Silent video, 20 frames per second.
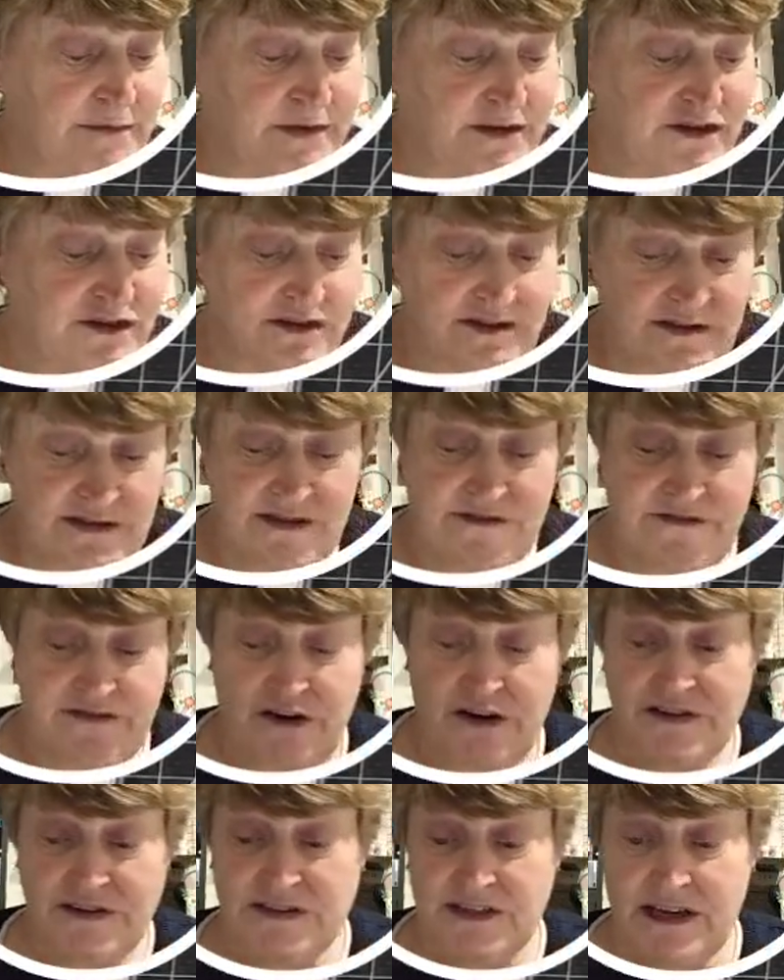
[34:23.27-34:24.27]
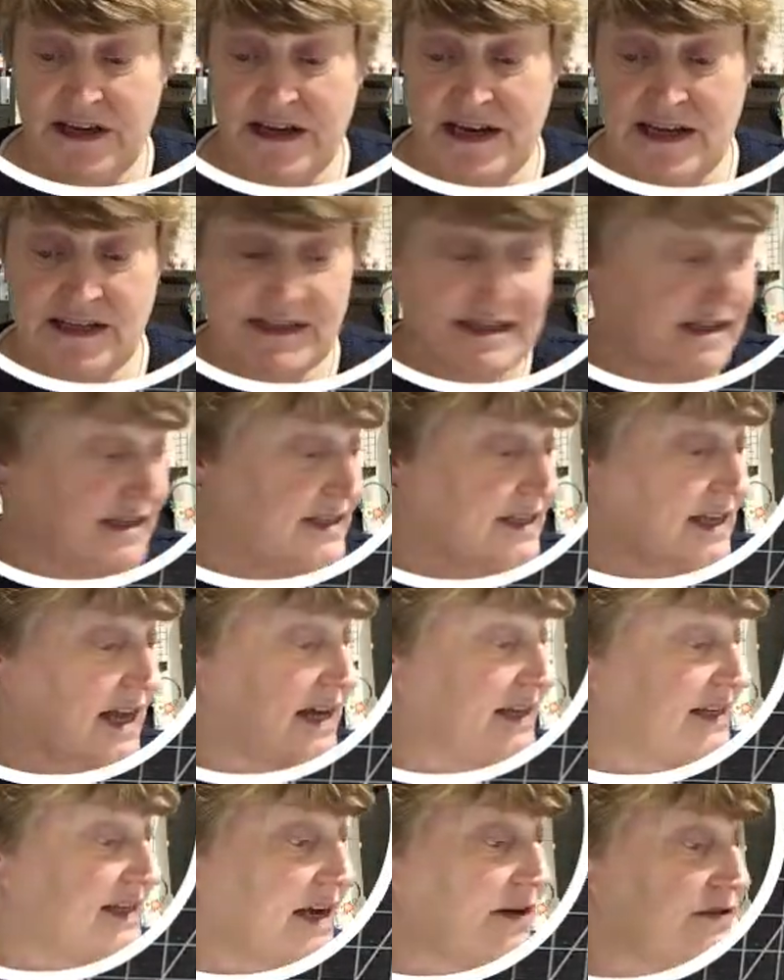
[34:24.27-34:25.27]
Just defines it and lets it
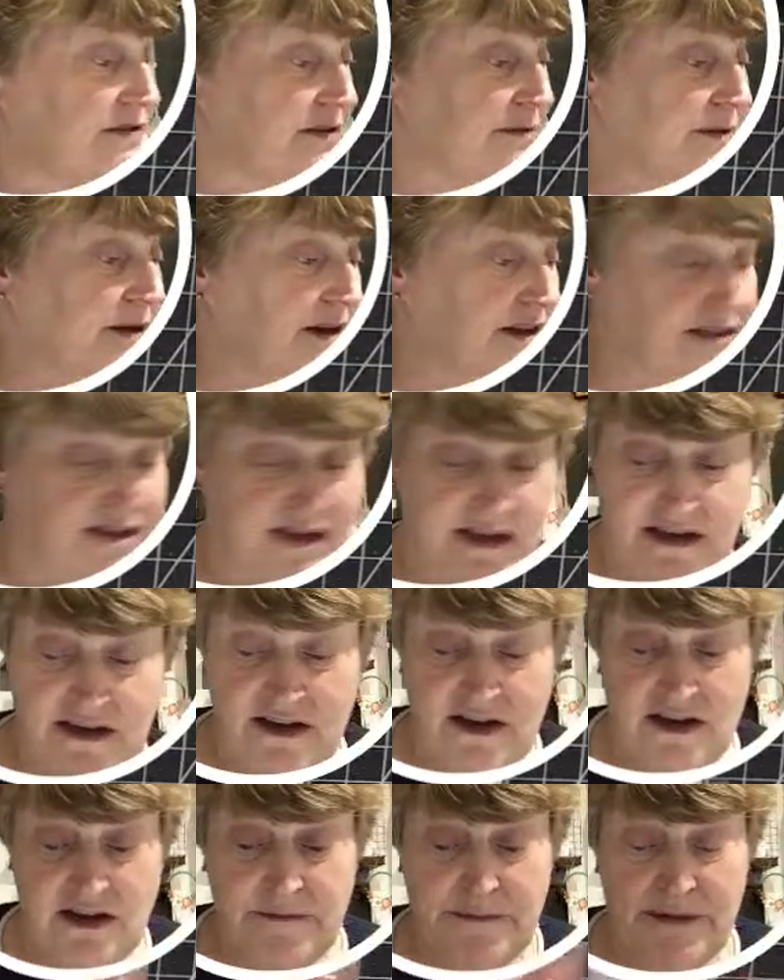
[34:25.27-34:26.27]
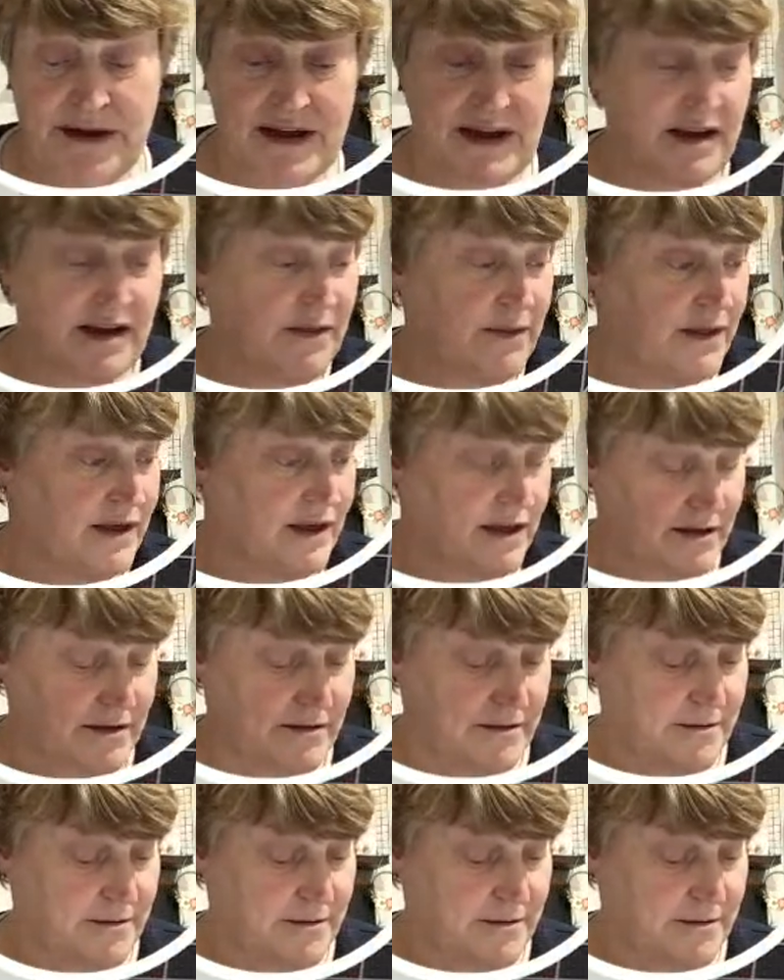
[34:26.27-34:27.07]
stand out a bit. That can go back in there.